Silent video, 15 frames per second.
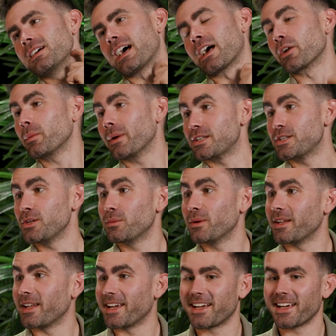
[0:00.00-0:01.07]
I don't know about you,
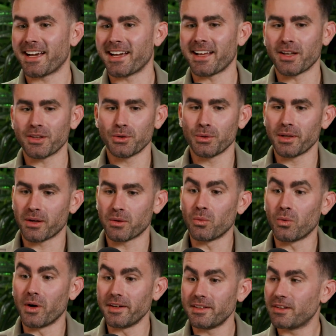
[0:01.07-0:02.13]
but like I'll do like
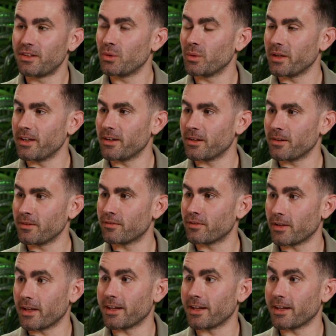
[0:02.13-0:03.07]
1 to 2 a year for